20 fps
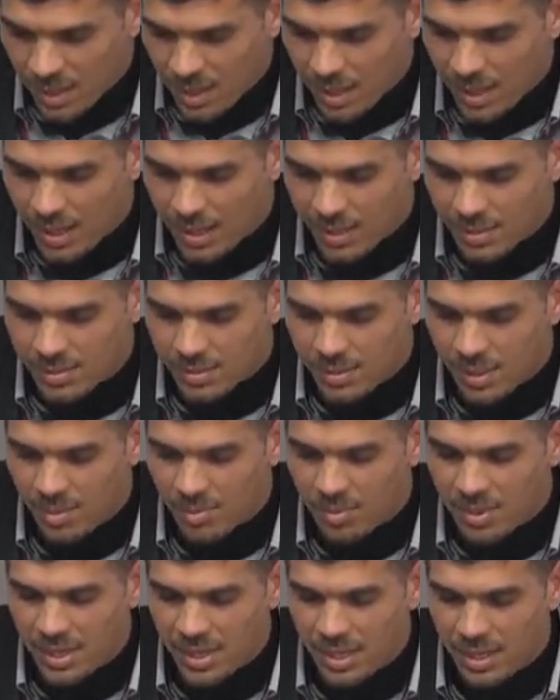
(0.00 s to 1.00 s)
and
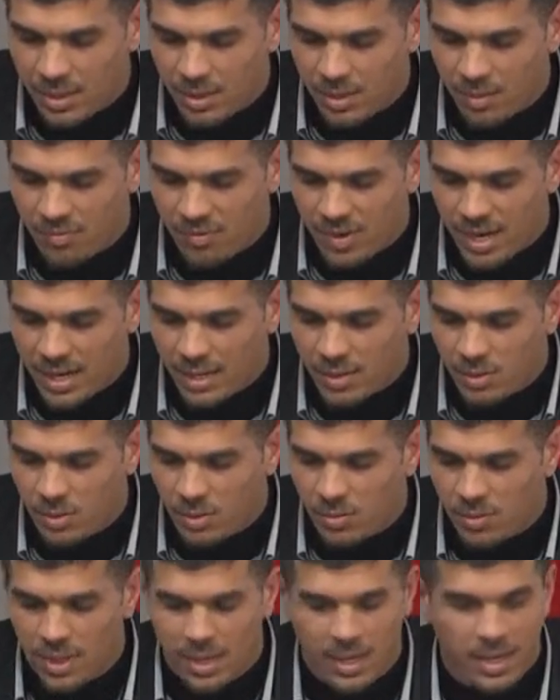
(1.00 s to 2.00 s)
some key fact
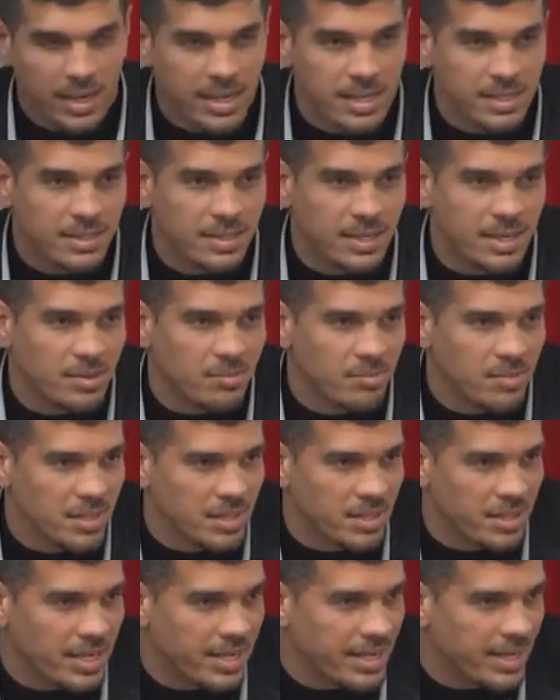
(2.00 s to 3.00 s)
on the Eastern
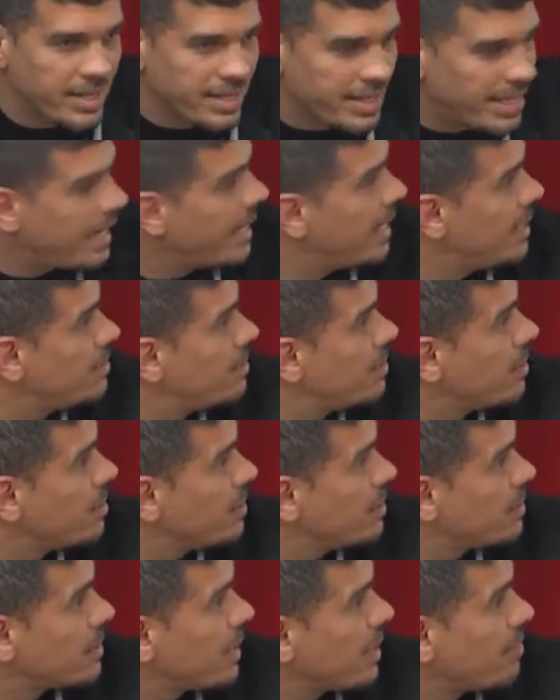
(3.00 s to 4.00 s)
Mediterranean gas
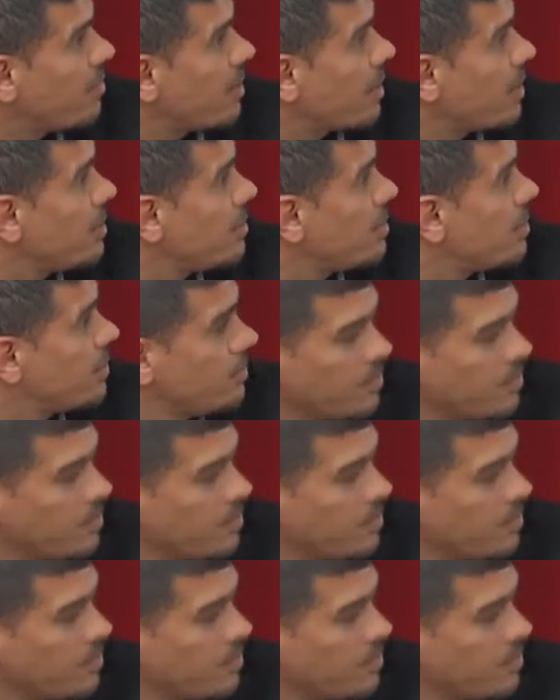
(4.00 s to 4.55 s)
discoveries,